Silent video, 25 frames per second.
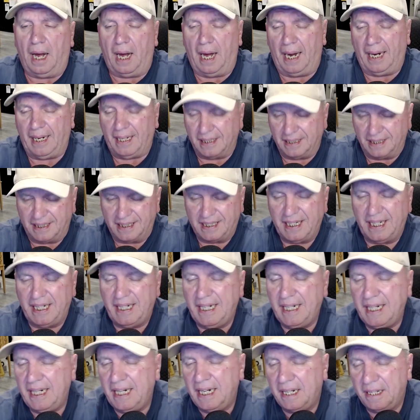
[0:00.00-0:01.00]
I can
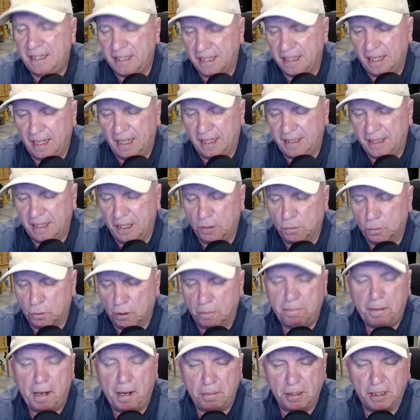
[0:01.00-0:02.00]
see the, uh, the
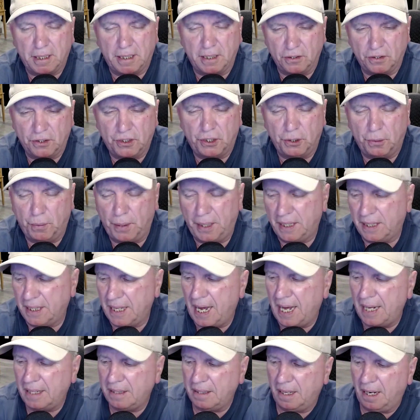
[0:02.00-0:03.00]
Republicans doing
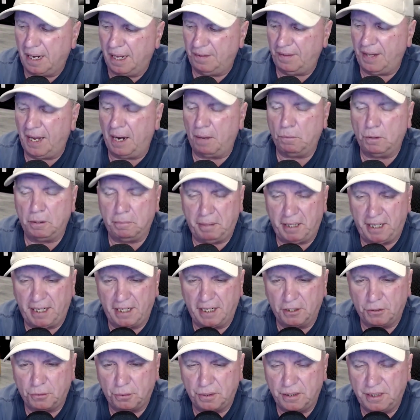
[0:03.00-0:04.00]
that, and that would be
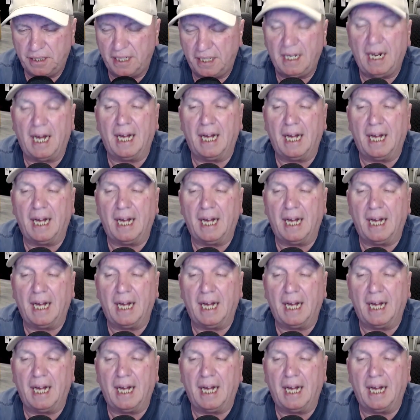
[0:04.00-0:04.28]
interesting.